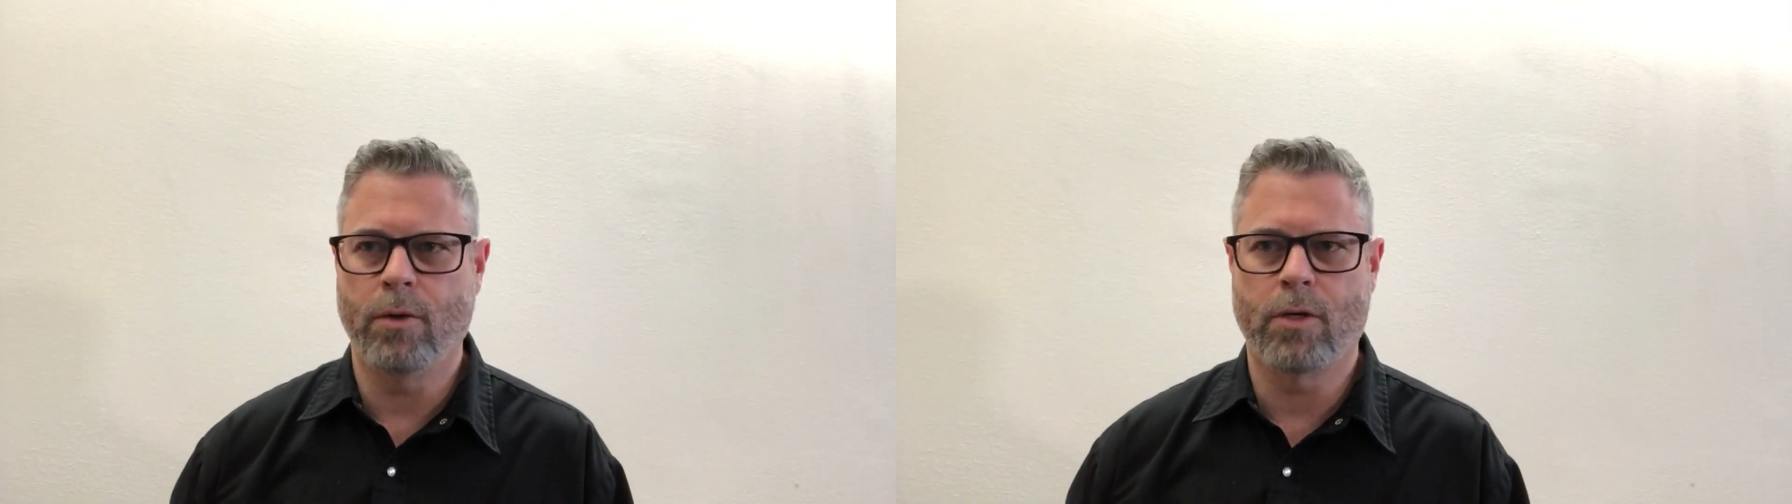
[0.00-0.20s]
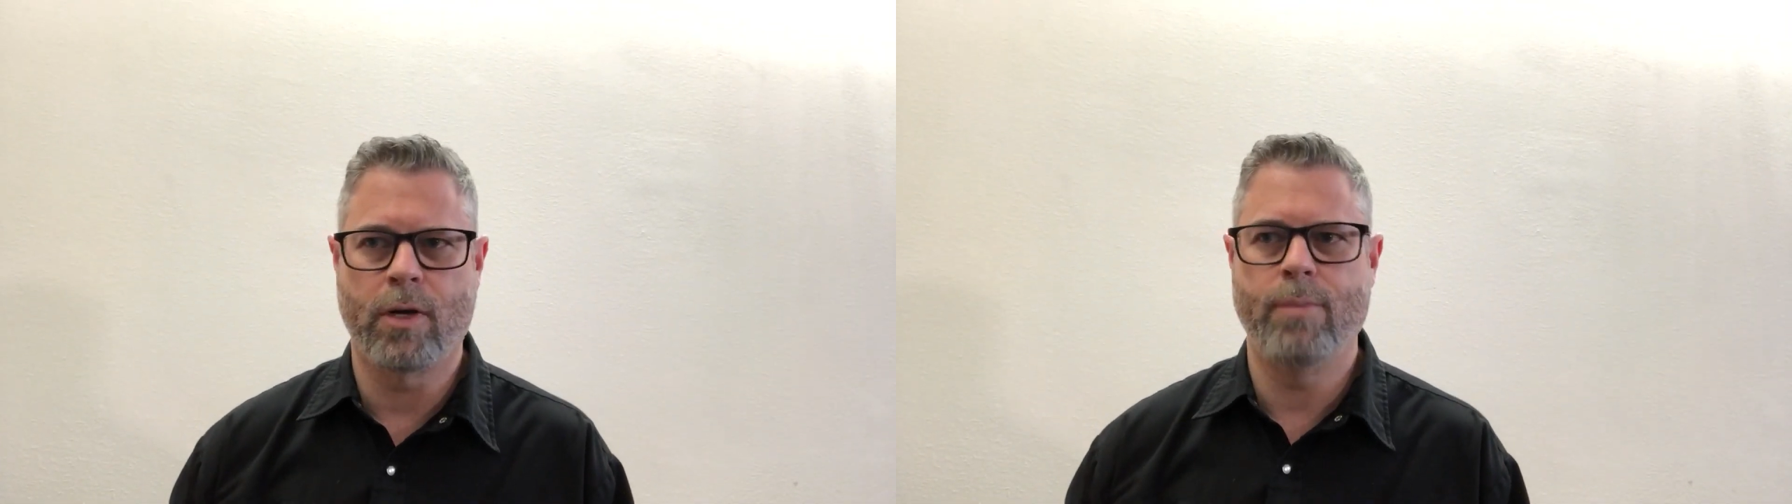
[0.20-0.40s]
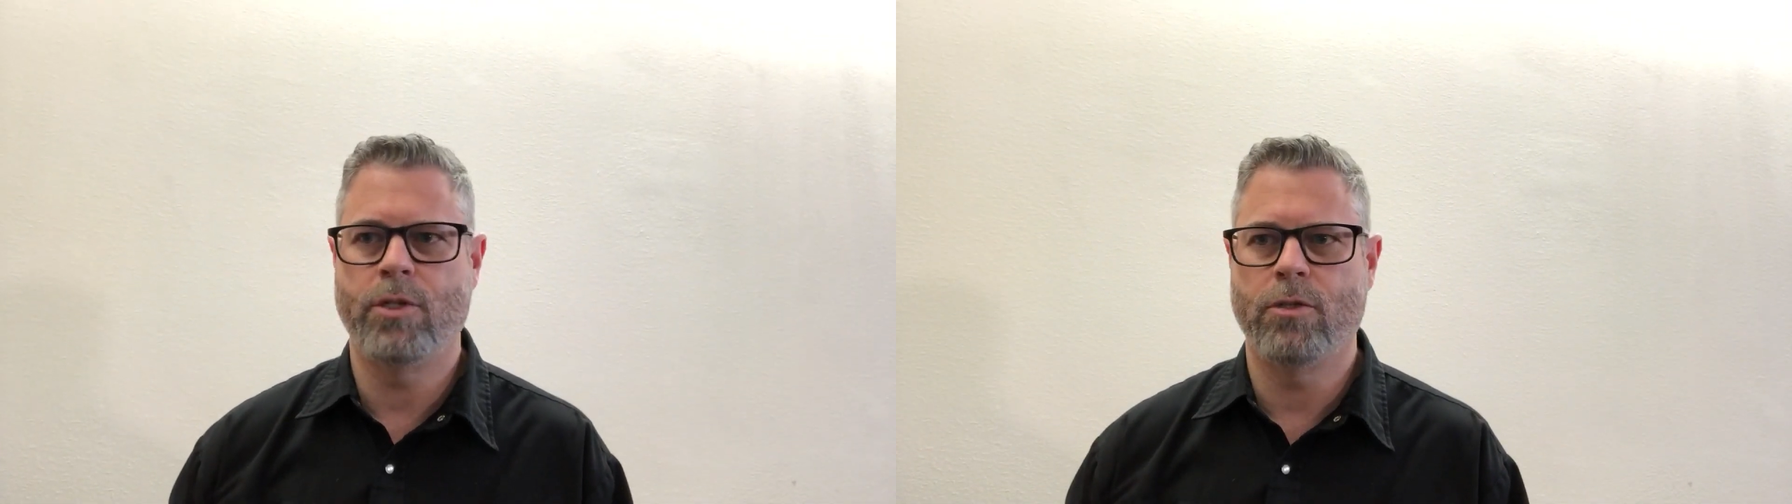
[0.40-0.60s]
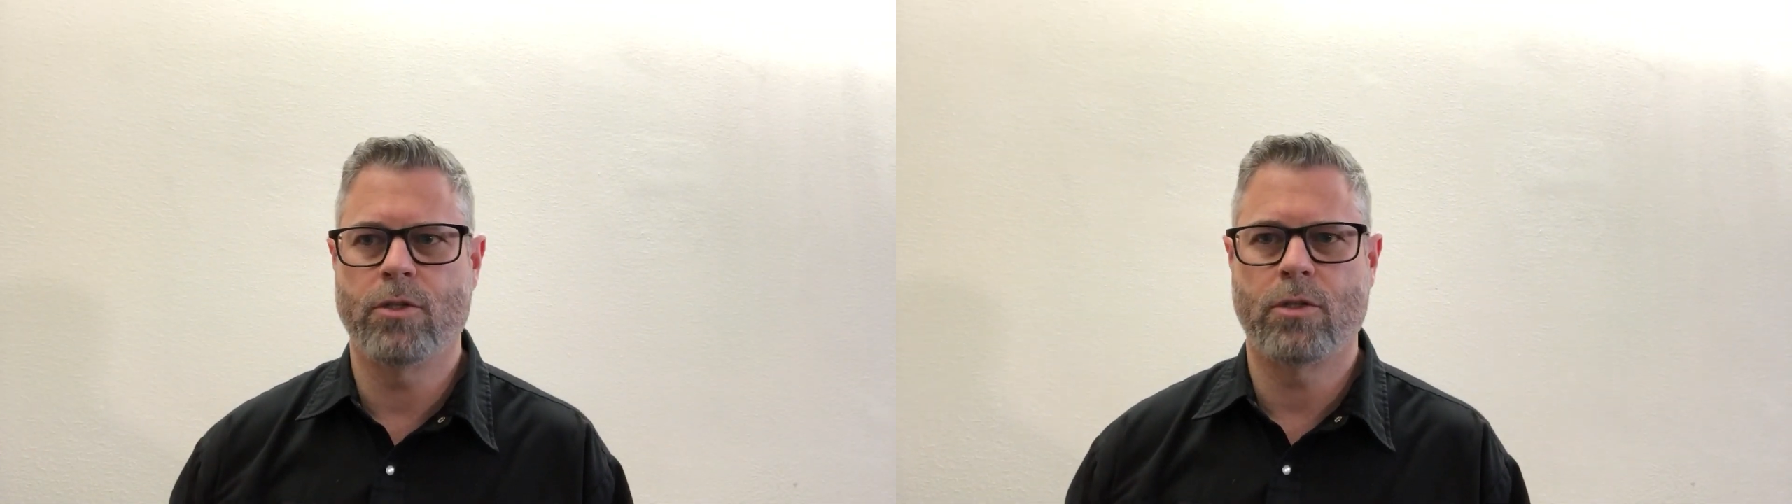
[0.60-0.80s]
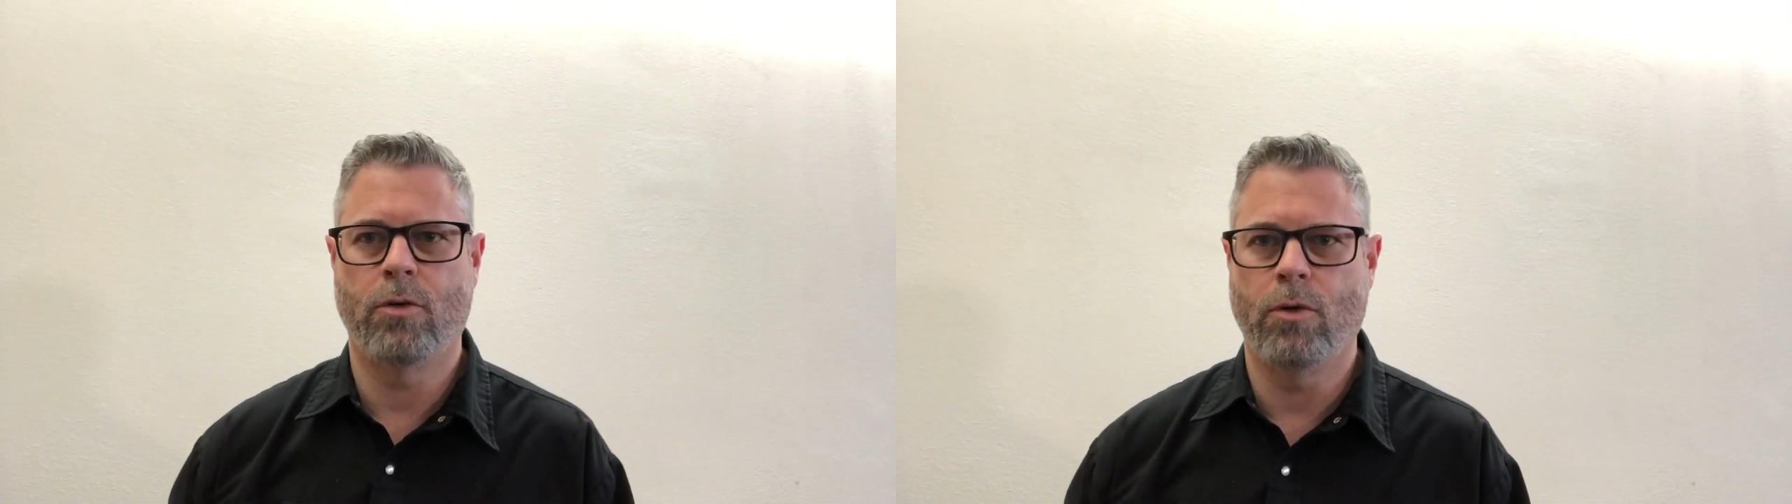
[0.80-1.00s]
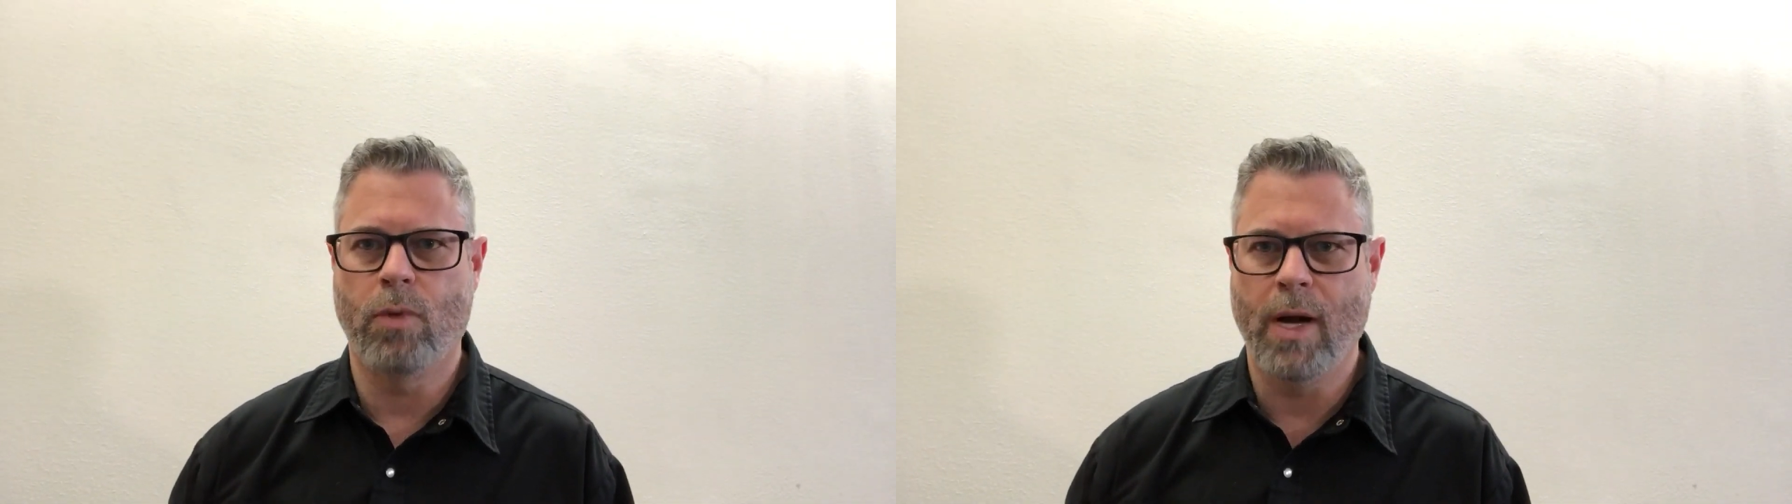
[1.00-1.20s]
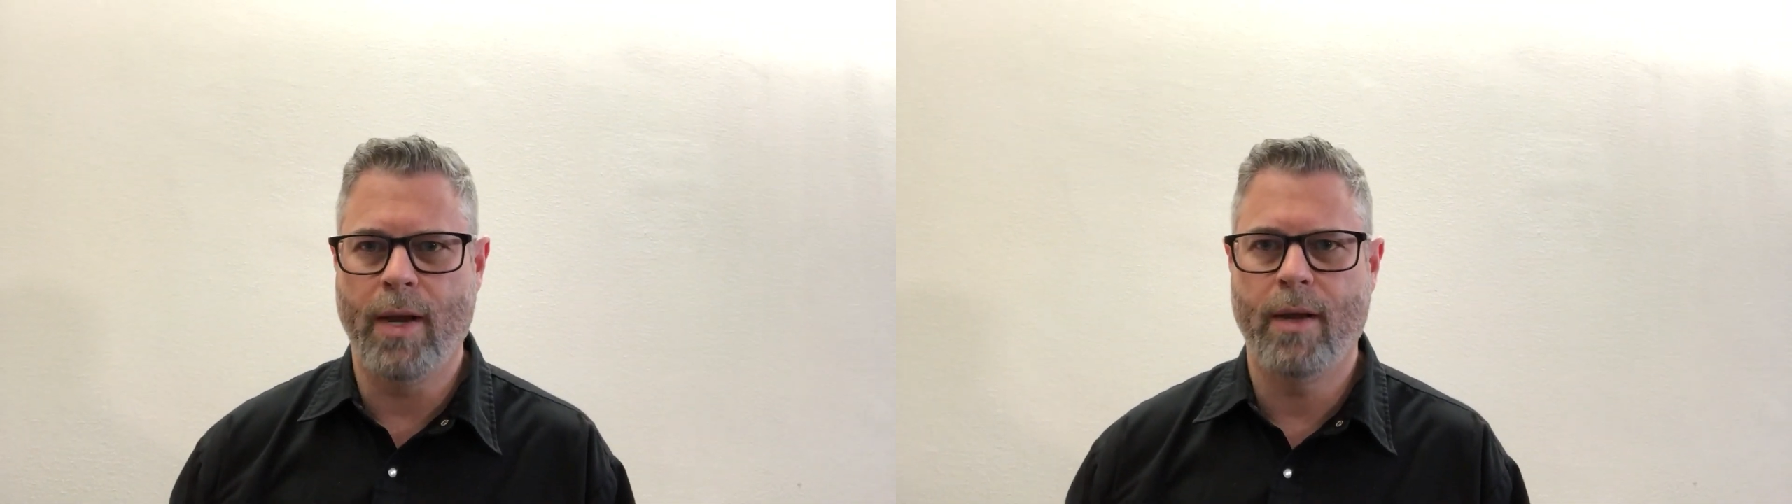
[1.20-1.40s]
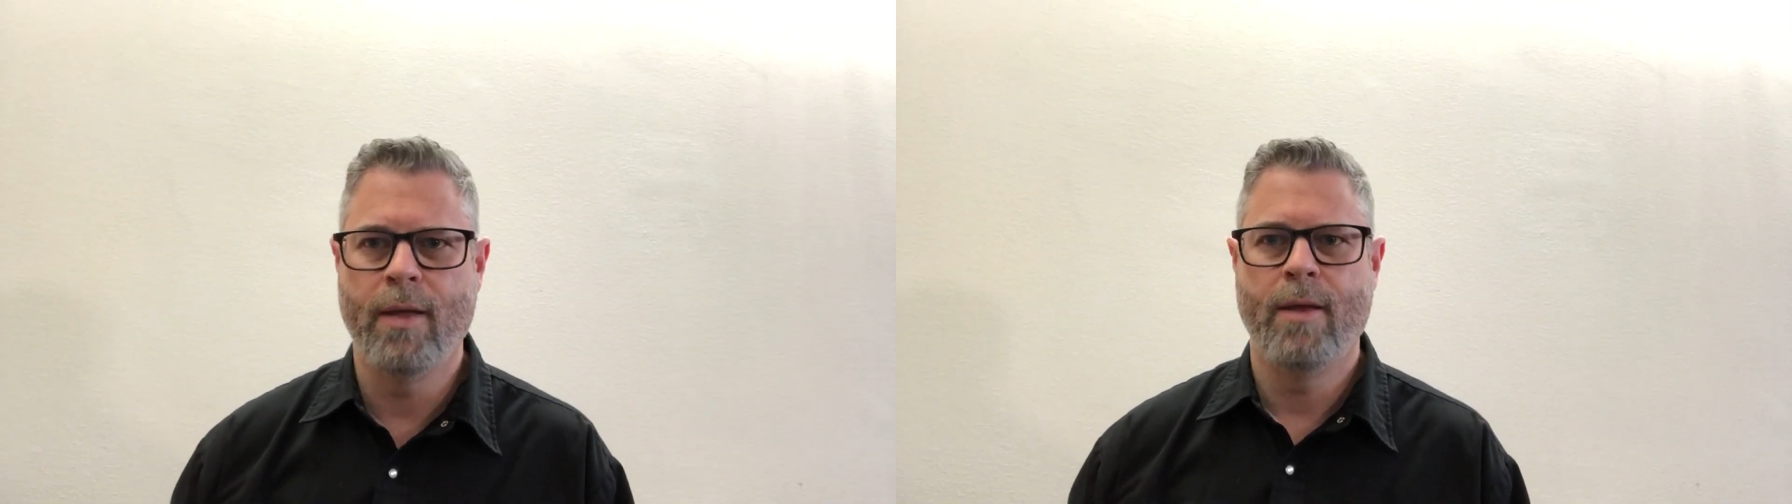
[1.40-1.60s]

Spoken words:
or grape juice or wine.